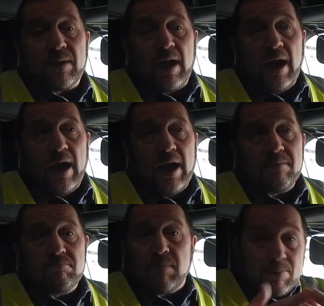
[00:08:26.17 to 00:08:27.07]

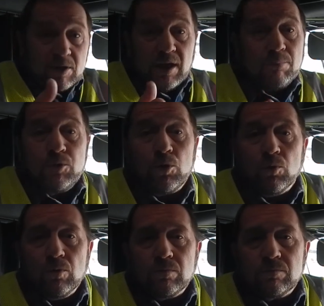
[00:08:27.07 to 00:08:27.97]
And maybe it'll help you.
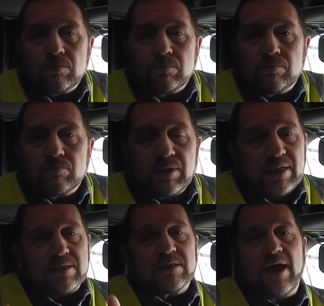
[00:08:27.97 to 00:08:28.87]

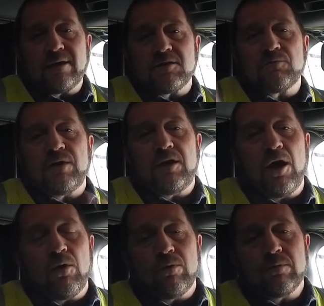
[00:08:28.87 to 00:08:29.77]
Please like this
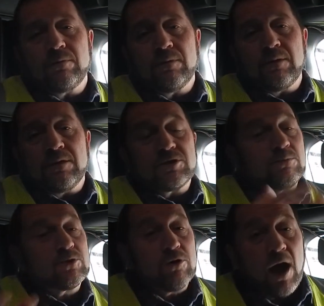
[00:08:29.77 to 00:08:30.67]
video,
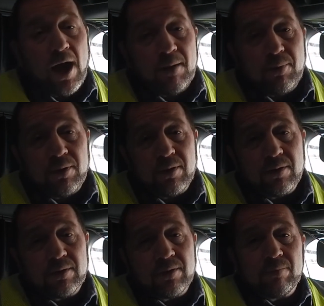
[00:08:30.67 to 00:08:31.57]
subscribe,
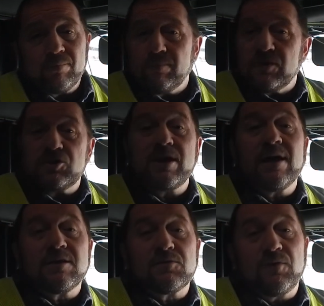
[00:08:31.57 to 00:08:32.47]

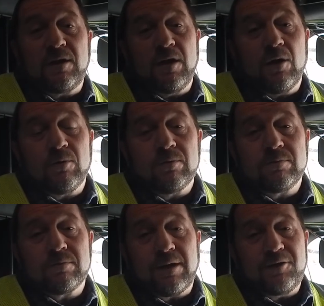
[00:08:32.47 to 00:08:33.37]
share this video.
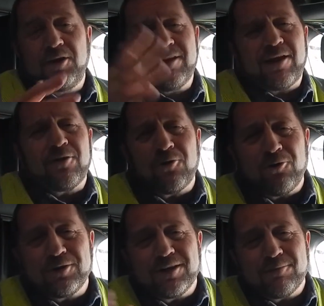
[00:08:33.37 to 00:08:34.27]
And you hear that on
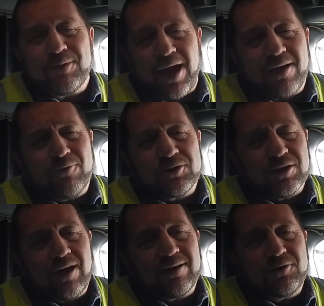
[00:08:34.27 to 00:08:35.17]
all the other... I've watched a
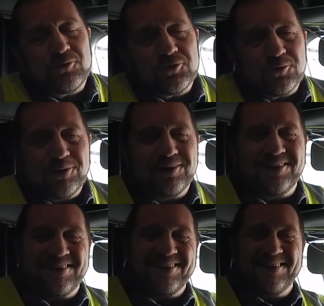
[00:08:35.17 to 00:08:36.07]
lot of YouTube.
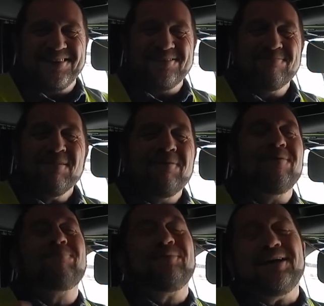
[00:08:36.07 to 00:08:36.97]

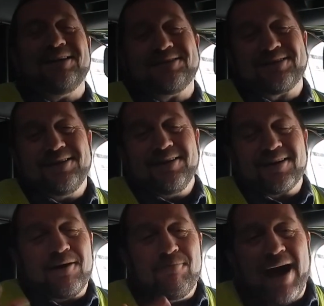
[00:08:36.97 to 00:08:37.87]
But please,
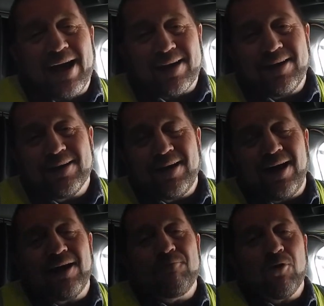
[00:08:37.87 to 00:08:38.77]
come back.
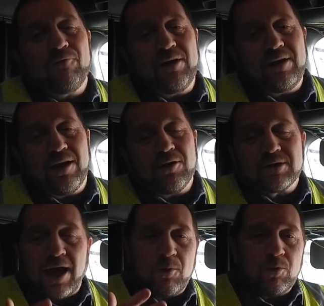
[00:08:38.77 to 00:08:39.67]
I'll have more videos.
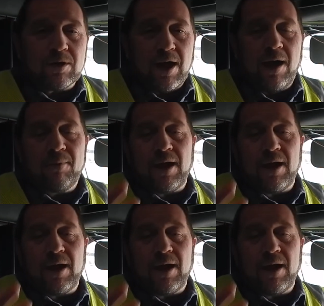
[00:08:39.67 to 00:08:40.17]
I will comment